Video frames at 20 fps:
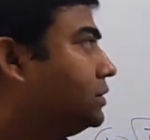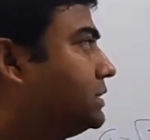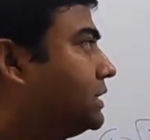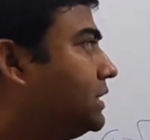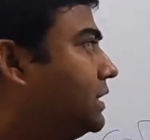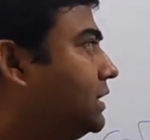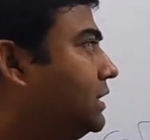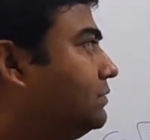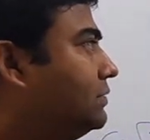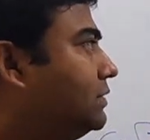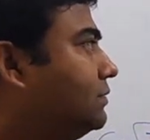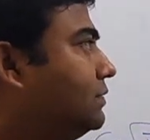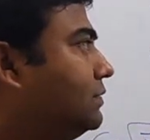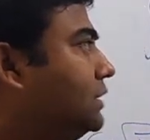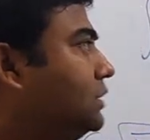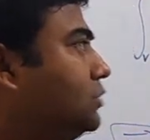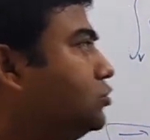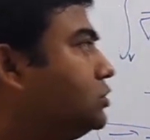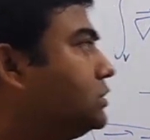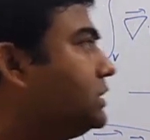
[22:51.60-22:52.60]
Generally we
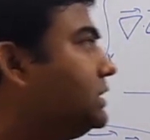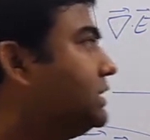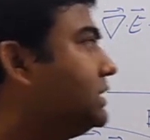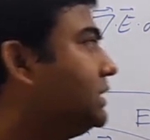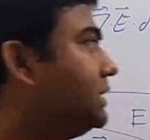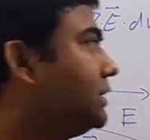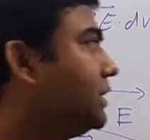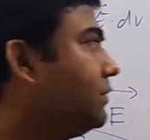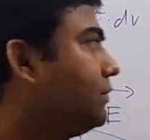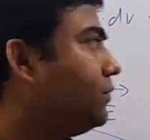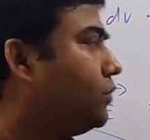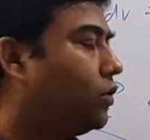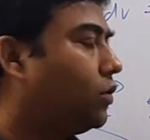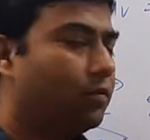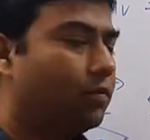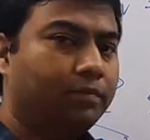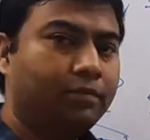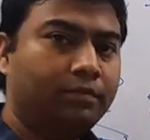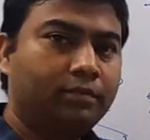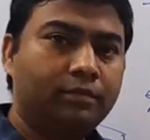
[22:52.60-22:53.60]
will use integral
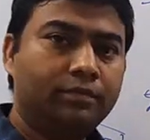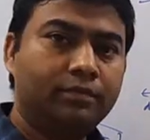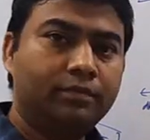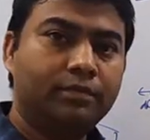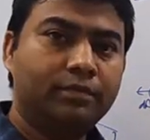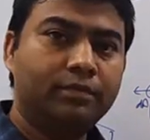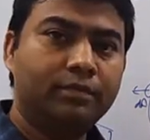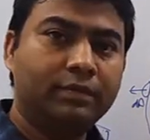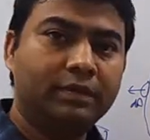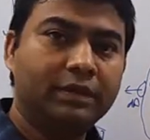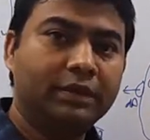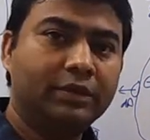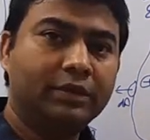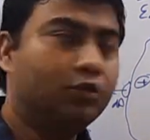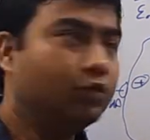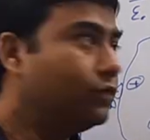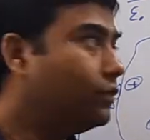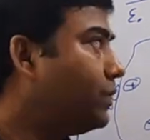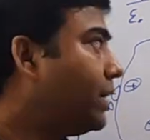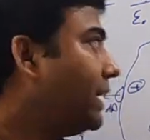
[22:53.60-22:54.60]
form
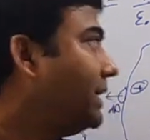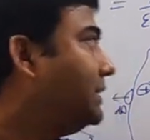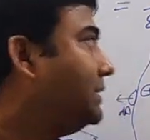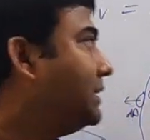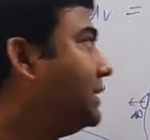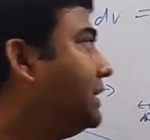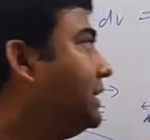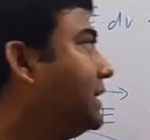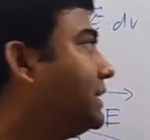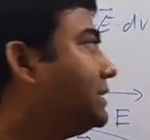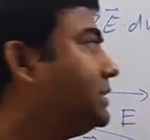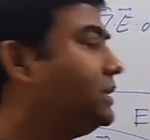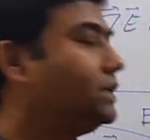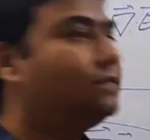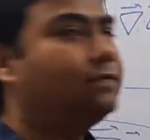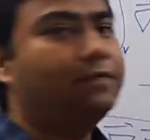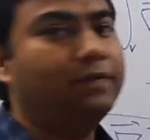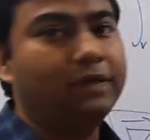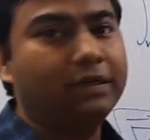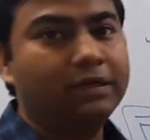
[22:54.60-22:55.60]
to find the
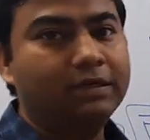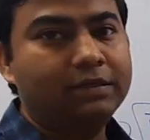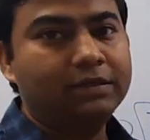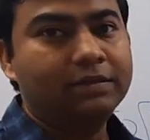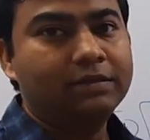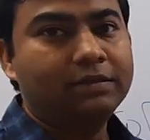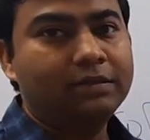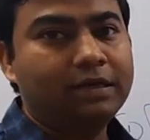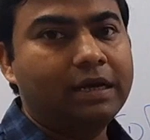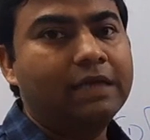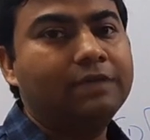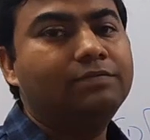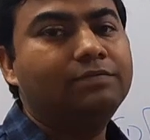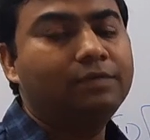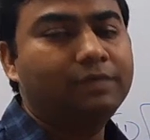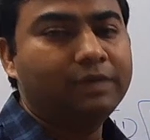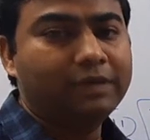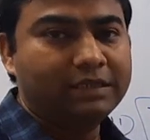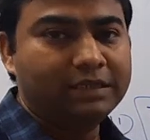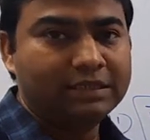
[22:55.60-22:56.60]
electric field, as
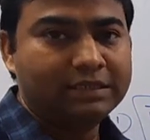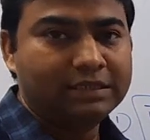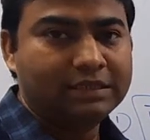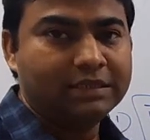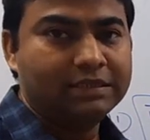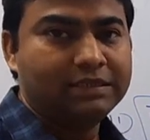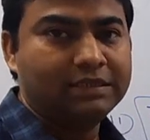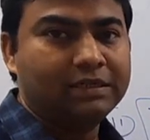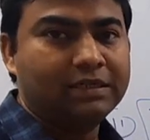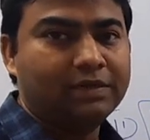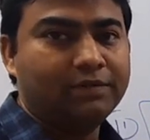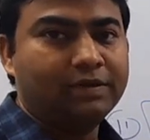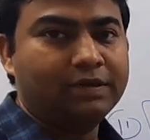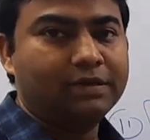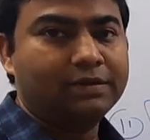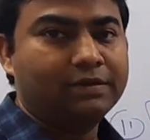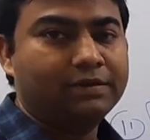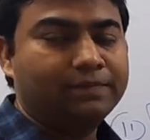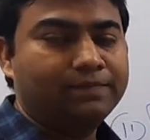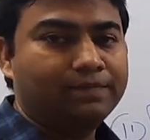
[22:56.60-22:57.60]
we will discuss in
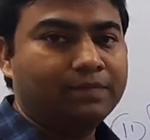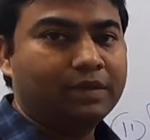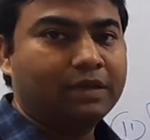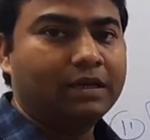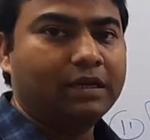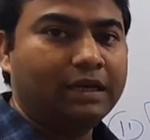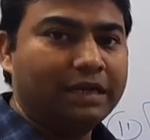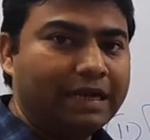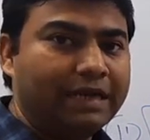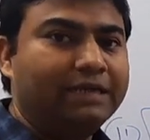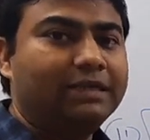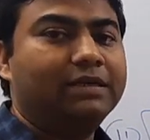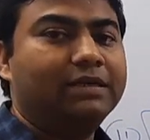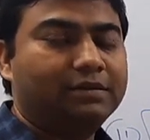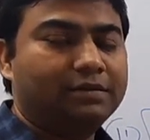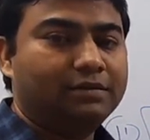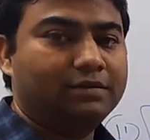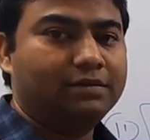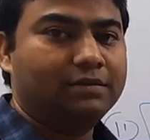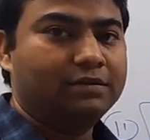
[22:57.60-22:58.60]
our
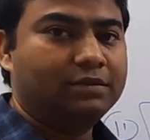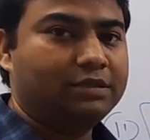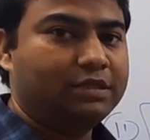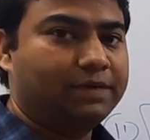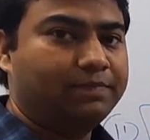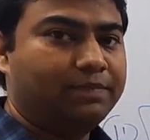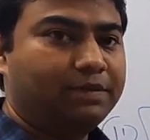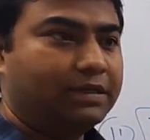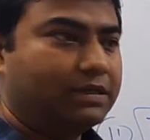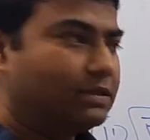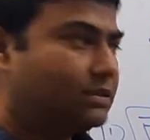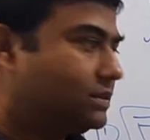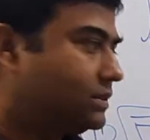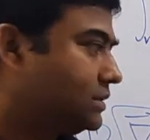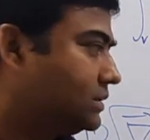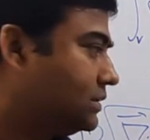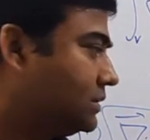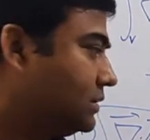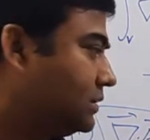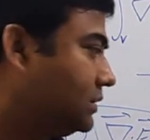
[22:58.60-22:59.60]
later chapters,